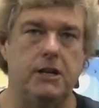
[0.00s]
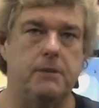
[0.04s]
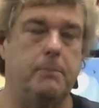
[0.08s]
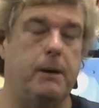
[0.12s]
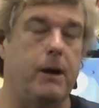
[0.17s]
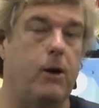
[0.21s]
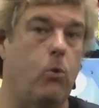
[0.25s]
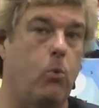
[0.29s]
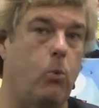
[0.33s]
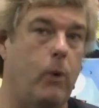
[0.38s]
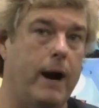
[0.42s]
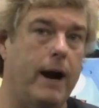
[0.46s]
need to
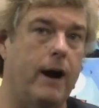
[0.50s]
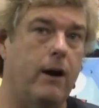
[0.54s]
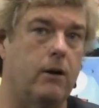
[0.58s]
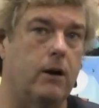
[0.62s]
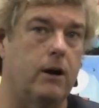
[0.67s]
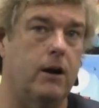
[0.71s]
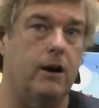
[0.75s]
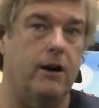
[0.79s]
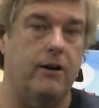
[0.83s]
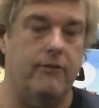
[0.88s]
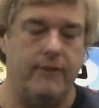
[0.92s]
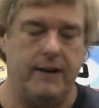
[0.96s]
be
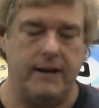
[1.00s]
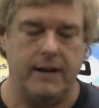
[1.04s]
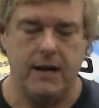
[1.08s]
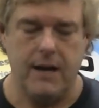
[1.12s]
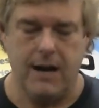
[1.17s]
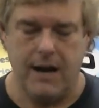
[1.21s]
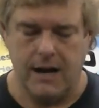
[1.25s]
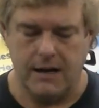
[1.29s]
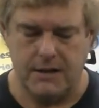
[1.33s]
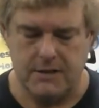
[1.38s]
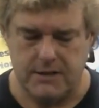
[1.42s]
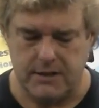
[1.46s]
aware of and
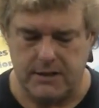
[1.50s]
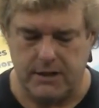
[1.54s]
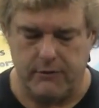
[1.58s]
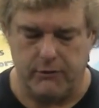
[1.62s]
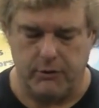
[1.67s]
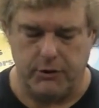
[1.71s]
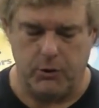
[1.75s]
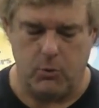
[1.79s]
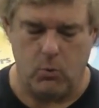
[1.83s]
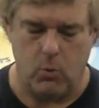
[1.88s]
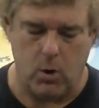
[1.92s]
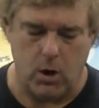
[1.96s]
cognizant of
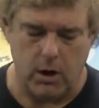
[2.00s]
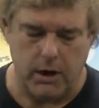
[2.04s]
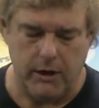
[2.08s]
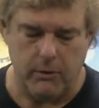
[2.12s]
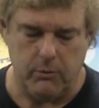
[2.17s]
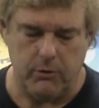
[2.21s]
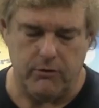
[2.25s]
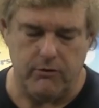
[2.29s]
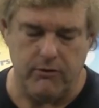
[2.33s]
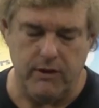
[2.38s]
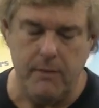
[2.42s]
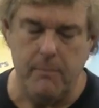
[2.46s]
when you're
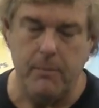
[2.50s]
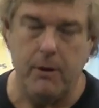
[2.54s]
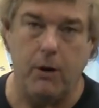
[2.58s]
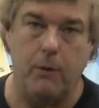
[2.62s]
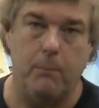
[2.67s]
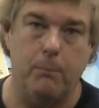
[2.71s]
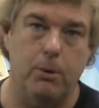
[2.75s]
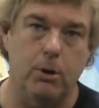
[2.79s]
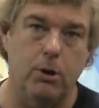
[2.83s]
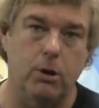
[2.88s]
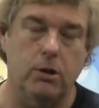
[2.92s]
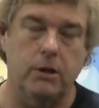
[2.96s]
working with
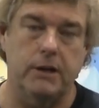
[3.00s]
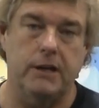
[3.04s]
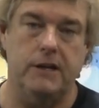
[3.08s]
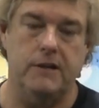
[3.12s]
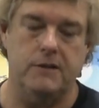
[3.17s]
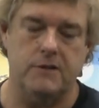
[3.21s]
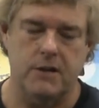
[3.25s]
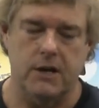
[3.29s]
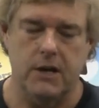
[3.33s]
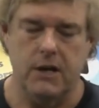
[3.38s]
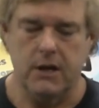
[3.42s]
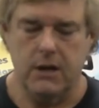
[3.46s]
V-belt
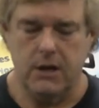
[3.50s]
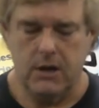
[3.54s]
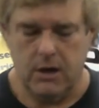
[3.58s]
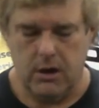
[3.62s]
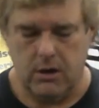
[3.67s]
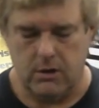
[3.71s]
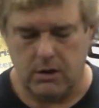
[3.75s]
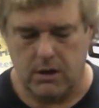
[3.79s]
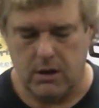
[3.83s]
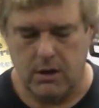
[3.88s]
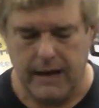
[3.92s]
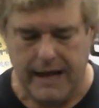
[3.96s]
pulleys
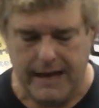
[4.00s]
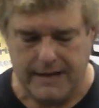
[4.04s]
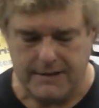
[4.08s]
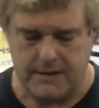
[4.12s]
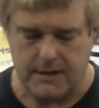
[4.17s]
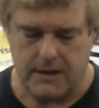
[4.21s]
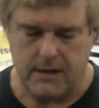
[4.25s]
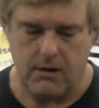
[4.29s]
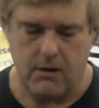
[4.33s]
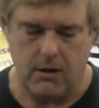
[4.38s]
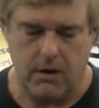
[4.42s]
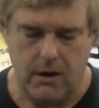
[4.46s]
on a
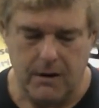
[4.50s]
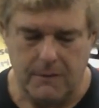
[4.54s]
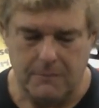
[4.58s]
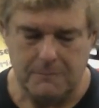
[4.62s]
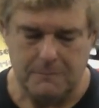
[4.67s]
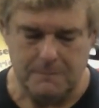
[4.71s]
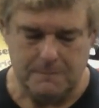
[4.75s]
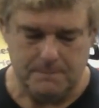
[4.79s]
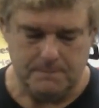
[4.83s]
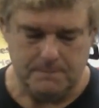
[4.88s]
classic car.